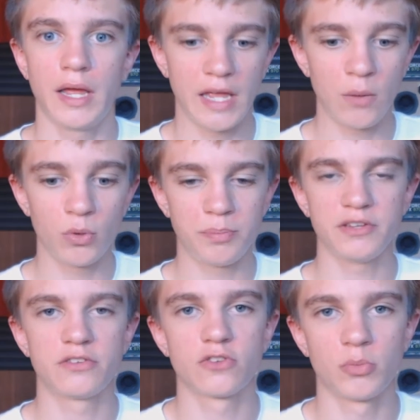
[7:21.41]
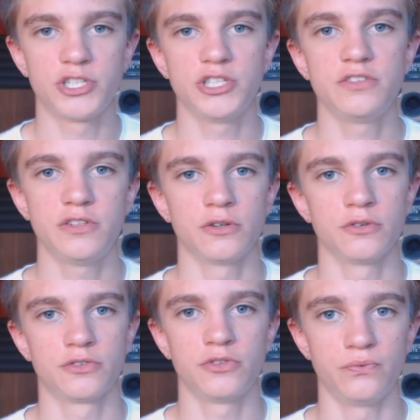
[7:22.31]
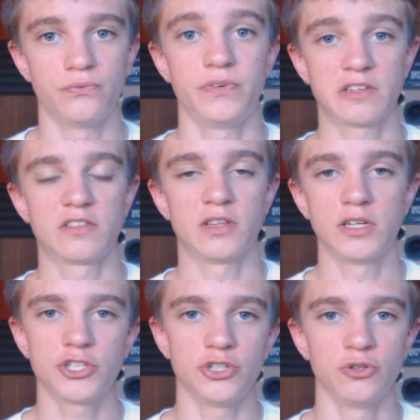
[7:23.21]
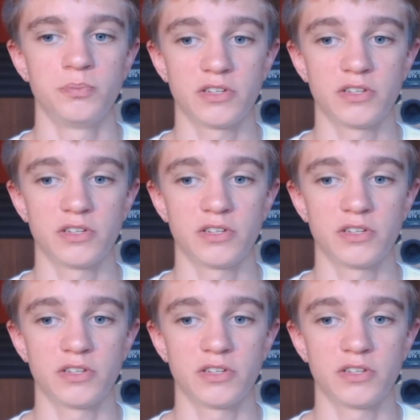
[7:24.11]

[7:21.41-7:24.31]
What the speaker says: it would be so much easier to fix the issue,